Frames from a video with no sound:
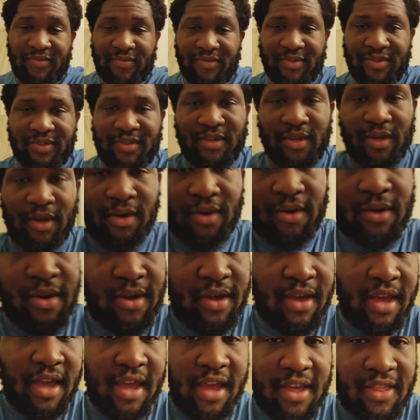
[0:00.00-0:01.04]
So
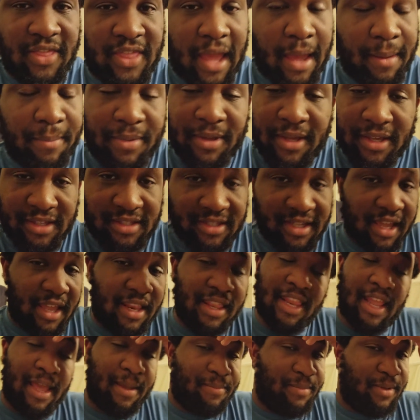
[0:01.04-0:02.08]
that being said and
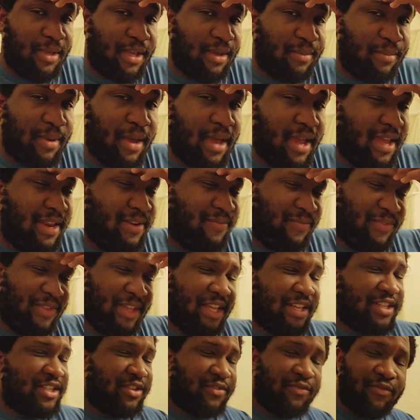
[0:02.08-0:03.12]
that being in mind,
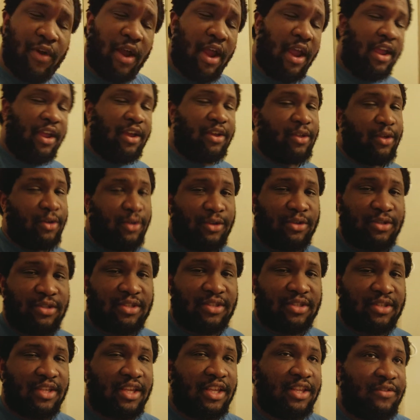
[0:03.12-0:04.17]
it's just very
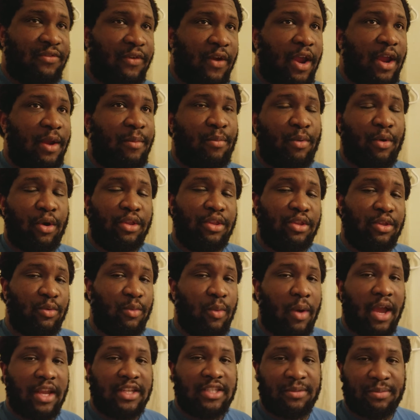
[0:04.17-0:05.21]
close. It's very important you
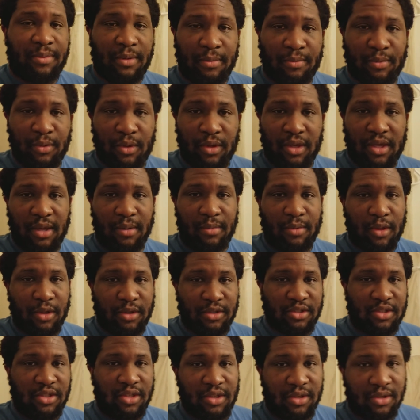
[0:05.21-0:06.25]
watch the people you keep close
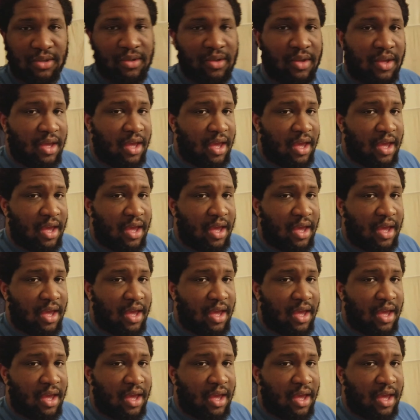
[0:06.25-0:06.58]
to you.